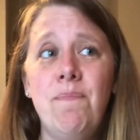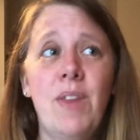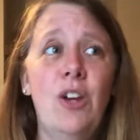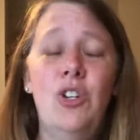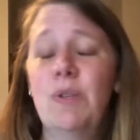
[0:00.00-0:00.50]

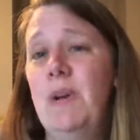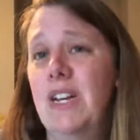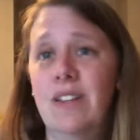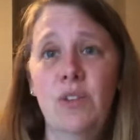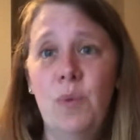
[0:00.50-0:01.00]
just
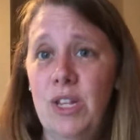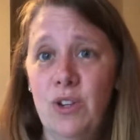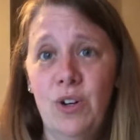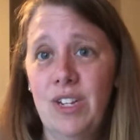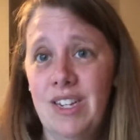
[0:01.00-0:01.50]
because it's one
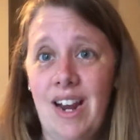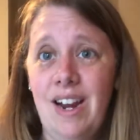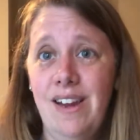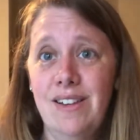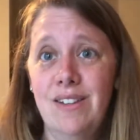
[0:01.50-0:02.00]
certain
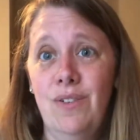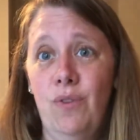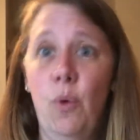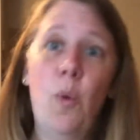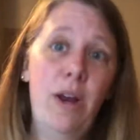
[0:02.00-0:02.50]
size
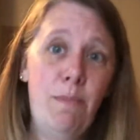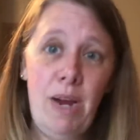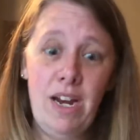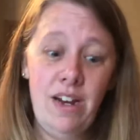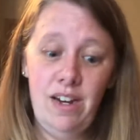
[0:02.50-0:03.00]
for one
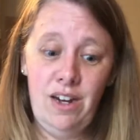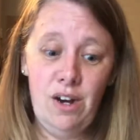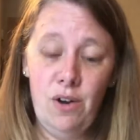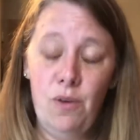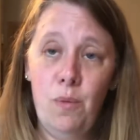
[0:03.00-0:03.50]

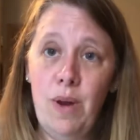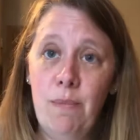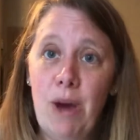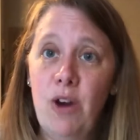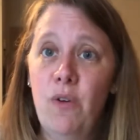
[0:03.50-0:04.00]
one
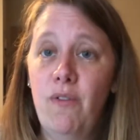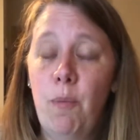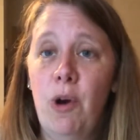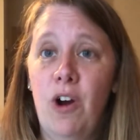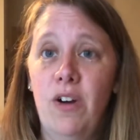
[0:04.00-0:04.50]
model of a
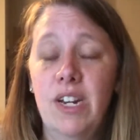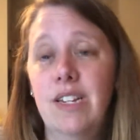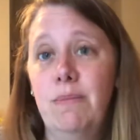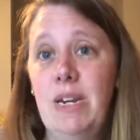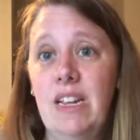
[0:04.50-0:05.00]
bra
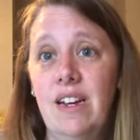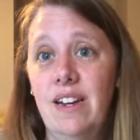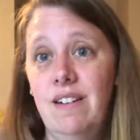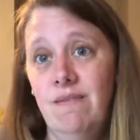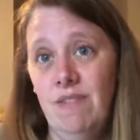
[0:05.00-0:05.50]
doesn't mean
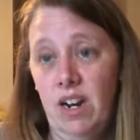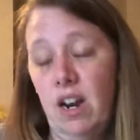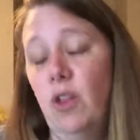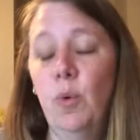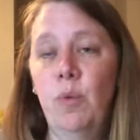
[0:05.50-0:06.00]
that
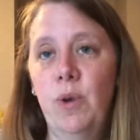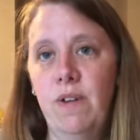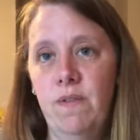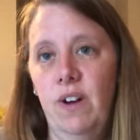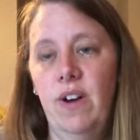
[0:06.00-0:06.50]
another one wouldn't
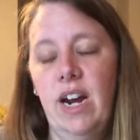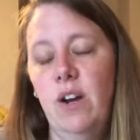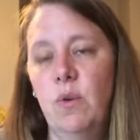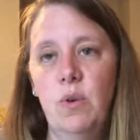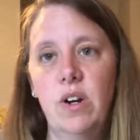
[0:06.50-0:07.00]
fit right,
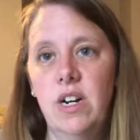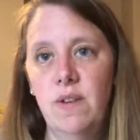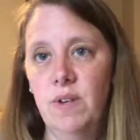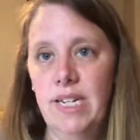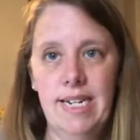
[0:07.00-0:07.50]
or a
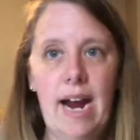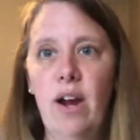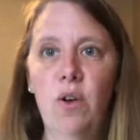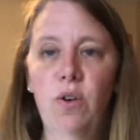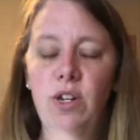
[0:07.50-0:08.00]
different
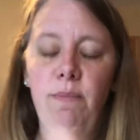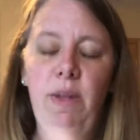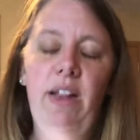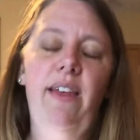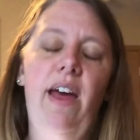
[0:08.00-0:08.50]
style or
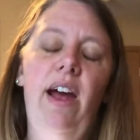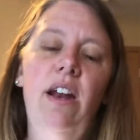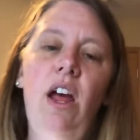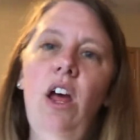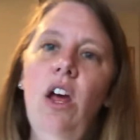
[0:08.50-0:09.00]
something like that.
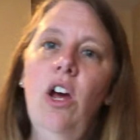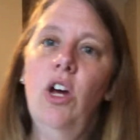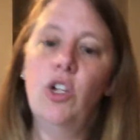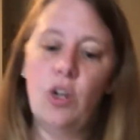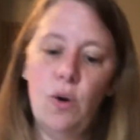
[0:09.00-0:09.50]

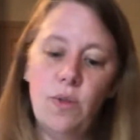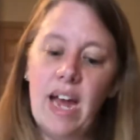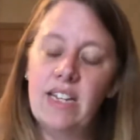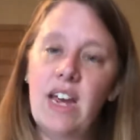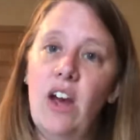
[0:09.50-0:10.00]
So
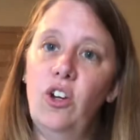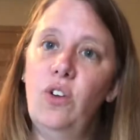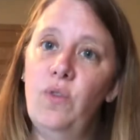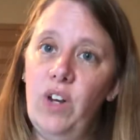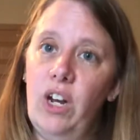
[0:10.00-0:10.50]
that's how
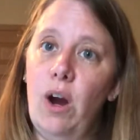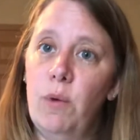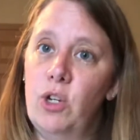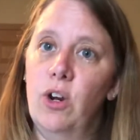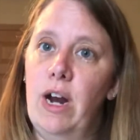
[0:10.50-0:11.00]
you figure out
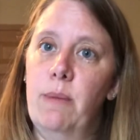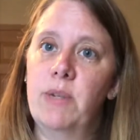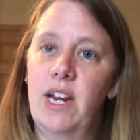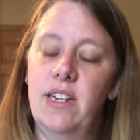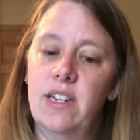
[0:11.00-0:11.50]
what your cup
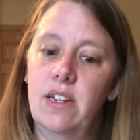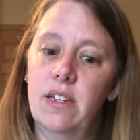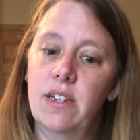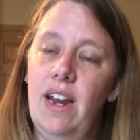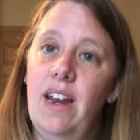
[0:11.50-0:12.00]
size
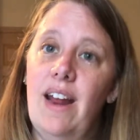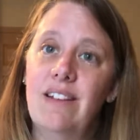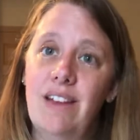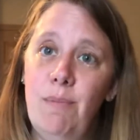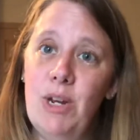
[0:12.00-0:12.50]
is. And as
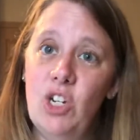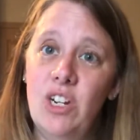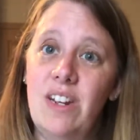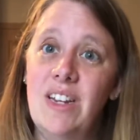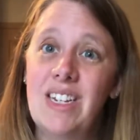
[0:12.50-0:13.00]
I
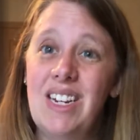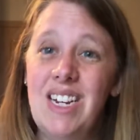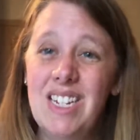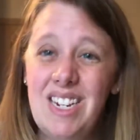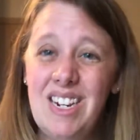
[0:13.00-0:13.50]
mentioned, the
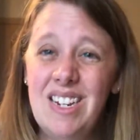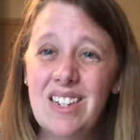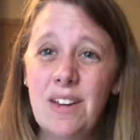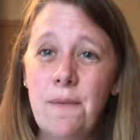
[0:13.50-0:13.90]
CCs